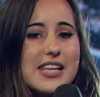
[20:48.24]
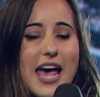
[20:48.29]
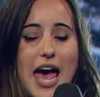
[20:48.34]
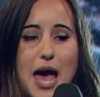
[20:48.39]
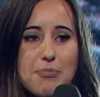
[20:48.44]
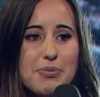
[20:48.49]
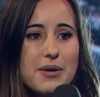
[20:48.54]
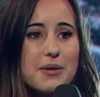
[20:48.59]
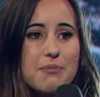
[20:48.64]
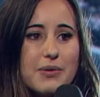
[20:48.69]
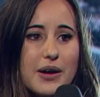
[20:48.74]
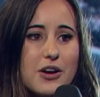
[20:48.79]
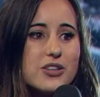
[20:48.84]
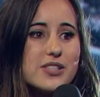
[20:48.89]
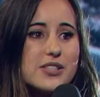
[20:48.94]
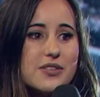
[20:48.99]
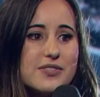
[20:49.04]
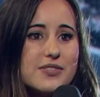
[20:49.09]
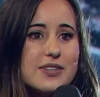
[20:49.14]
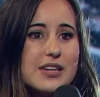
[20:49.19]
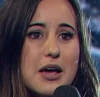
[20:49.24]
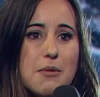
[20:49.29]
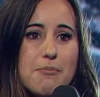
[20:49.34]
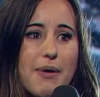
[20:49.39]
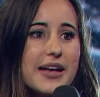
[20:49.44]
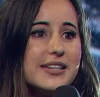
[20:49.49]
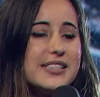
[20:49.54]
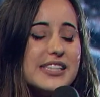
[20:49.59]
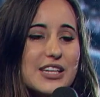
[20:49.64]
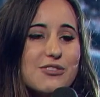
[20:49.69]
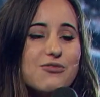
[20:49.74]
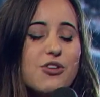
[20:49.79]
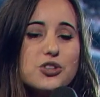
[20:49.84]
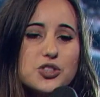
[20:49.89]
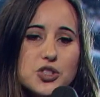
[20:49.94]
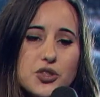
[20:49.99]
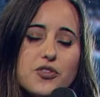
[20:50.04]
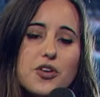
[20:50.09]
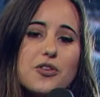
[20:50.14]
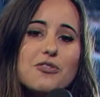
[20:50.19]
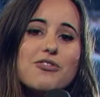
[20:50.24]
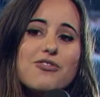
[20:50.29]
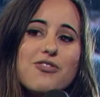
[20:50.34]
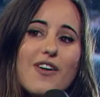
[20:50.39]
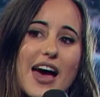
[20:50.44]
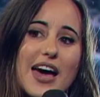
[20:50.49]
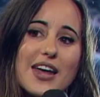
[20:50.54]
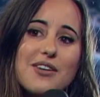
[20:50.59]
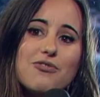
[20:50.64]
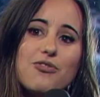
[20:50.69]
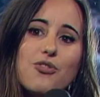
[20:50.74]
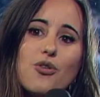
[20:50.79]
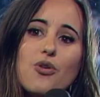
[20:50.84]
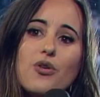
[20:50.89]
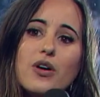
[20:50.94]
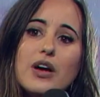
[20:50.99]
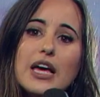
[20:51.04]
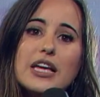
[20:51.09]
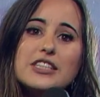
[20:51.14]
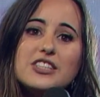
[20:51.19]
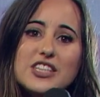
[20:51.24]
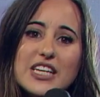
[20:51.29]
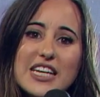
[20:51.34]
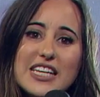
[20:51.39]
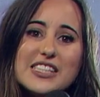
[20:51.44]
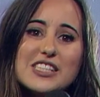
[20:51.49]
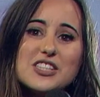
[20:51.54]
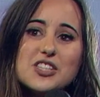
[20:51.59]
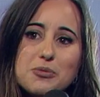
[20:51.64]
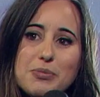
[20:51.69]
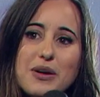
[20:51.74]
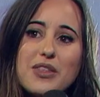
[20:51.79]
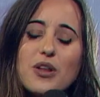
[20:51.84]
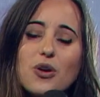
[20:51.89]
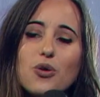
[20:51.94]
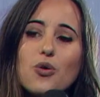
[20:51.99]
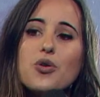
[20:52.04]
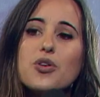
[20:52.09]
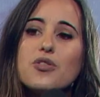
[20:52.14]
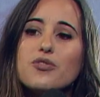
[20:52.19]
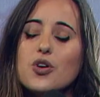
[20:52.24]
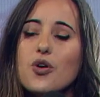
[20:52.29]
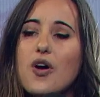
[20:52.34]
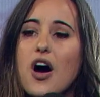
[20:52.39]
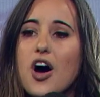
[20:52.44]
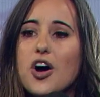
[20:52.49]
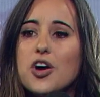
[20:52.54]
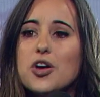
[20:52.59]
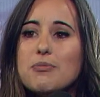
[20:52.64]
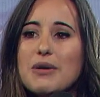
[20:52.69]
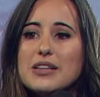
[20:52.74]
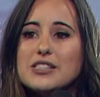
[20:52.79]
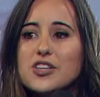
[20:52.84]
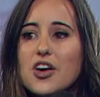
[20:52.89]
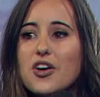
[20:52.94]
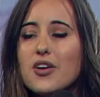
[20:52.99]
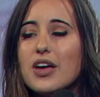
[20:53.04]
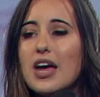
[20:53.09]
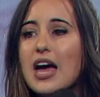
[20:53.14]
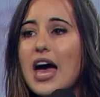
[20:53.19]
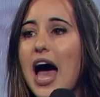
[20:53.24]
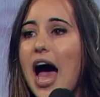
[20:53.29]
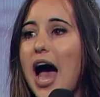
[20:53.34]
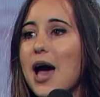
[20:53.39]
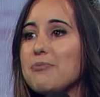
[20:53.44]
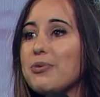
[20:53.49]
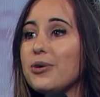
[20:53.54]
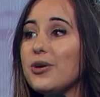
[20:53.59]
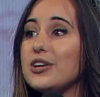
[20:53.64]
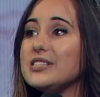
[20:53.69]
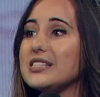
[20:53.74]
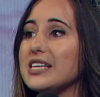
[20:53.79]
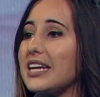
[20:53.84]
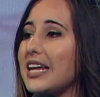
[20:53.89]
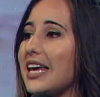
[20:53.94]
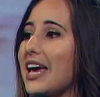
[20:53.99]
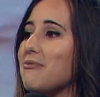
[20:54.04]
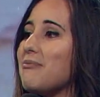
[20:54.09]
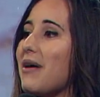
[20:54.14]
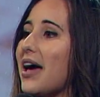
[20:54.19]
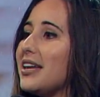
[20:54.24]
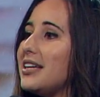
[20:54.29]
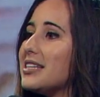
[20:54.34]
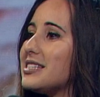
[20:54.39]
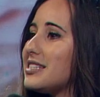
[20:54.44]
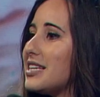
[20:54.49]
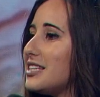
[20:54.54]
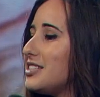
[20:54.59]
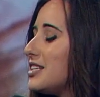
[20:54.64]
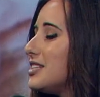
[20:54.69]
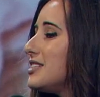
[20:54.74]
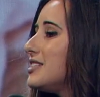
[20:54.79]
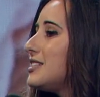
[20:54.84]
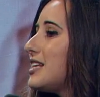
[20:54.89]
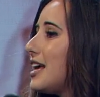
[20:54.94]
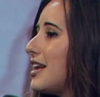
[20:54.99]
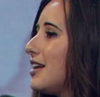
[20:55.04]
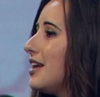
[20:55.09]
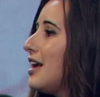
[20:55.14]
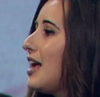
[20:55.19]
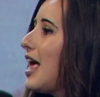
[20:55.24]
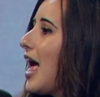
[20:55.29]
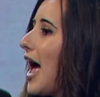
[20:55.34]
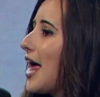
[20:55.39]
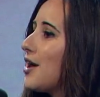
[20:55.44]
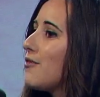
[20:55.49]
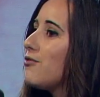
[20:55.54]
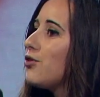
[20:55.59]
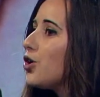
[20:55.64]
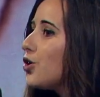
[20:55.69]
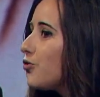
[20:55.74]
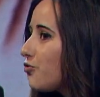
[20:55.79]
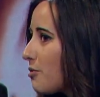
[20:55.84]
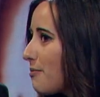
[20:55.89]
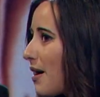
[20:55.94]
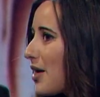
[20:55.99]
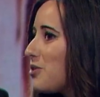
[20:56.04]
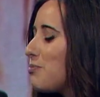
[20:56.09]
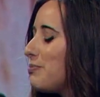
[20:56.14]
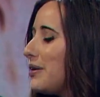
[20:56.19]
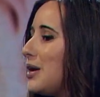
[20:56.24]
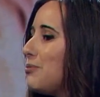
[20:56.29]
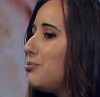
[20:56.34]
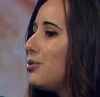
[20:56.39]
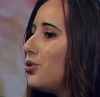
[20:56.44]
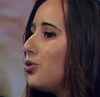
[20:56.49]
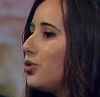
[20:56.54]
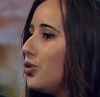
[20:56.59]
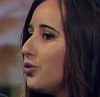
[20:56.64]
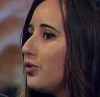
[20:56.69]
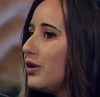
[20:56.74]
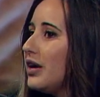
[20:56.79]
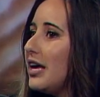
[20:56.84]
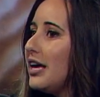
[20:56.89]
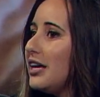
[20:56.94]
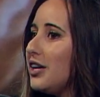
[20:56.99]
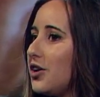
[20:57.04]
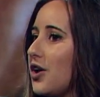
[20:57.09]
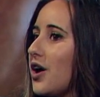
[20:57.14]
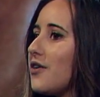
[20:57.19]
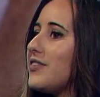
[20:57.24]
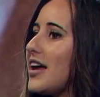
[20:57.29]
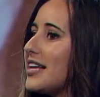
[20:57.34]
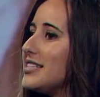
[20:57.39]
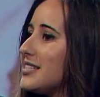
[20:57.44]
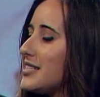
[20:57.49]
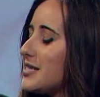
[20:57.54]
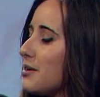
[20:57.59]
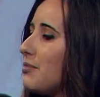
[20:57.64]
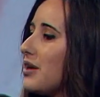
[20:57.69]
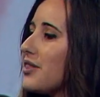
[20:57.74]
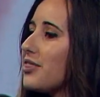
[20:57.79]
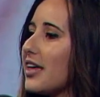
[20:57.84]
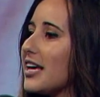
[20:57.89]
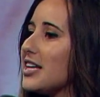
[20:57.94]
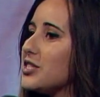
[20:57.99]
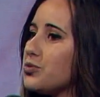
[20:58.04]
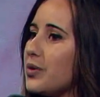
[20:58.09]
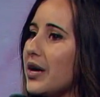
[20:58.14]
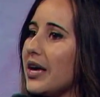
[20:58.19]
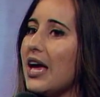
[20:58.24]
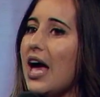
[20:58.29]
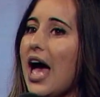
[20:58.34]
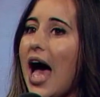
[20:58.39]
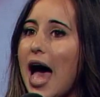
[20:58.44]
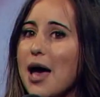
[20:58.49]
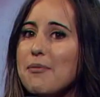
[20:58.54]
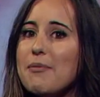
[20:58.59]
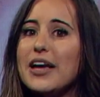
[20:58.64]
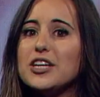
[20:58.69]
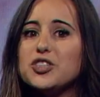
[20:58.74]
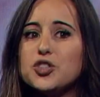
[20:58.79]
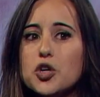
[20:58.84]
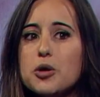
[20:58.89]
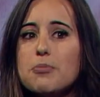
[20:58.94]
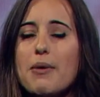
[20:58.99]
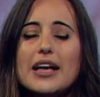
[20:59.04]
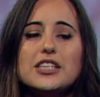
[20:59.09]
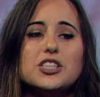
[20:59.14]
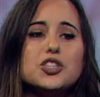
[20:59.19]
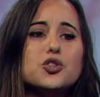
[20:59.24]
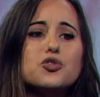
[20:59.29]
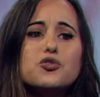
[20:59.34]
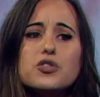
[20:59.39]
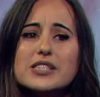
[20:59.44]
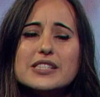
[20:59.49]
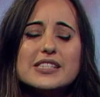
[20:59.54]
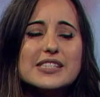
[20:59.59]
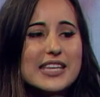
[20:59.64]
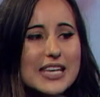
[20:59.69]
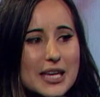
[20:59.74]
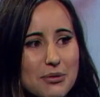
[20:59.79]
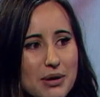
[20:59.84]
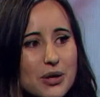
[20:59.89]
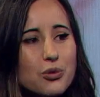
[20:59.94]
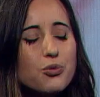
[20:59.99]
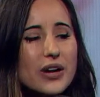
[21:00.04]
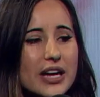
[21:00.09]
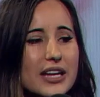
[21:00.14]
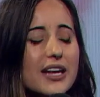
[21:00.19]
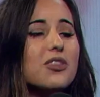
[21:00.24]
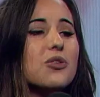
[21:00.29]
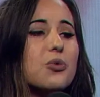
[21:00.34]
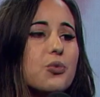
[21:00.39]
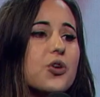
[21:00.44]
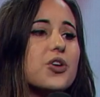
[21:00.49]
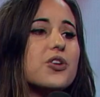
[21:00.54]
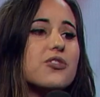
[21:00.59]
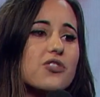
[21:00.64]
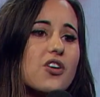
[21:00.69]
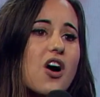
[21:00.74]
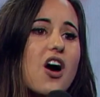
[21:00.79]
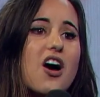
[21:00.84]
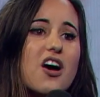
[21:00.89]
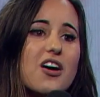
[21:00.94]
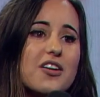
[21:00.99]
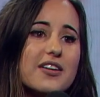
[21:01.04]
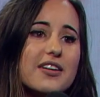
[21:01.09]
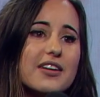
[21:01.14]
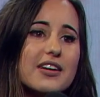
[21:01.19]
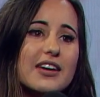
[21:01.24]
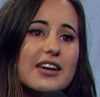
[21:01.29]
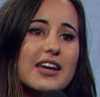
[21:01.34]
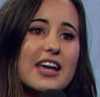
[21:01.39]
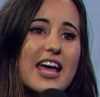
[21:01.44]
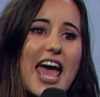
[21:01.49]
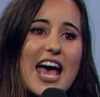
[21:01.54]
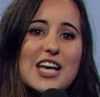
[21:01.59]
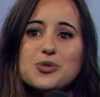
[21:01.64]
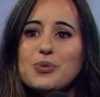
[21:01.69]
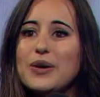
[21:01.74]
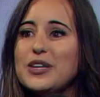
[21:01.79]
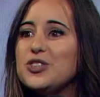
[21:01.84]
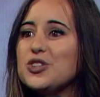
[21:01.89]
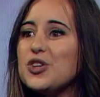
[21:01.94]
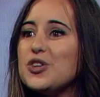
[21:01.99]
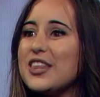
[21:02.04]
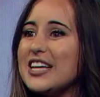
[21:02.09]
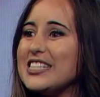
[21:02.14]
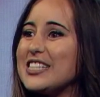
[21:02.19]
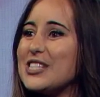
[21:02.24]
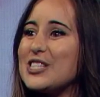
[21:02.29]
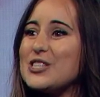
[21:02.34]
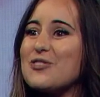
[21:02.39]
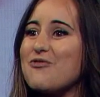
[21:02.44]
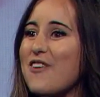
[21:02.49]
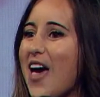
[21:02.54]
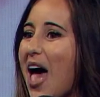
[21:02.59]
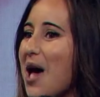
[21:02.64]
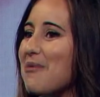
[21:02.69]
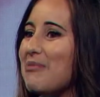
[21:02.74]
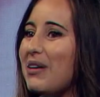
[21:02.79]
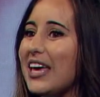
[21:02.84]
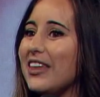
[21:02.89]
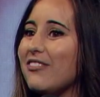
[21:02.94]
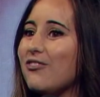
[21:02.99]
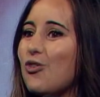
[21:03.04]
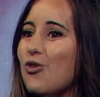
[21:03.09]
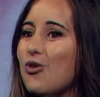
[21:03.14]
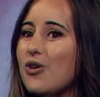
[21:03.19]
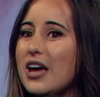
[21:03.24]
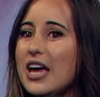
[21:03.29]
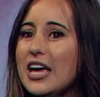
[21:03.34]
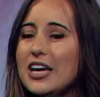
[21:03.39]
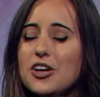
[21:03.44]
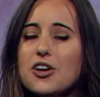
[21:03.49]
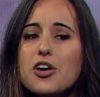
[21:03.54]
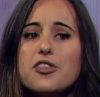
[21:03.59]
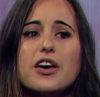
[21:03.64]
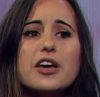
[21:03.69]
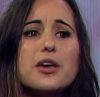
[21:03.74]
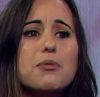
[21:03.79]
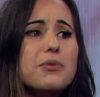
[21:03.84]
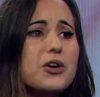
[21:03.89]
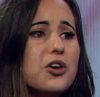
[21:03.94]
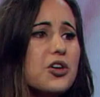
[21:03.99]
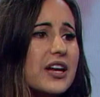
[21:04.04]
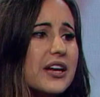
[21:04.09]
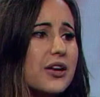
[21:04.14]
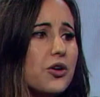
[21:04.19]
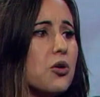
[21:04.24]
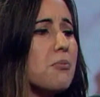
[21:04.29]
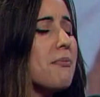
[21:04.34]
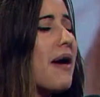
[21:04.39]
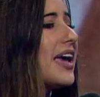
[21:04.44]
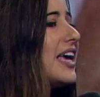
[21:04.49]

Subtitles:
just happen because of by default. You've got to fight for Jesus to be the Lord of your home. And so I personally have made decisions and I've learned from other people who, you know, have done similar things where I make sure my children see me reading the Word of God. As we do things as a family for, you know, the community or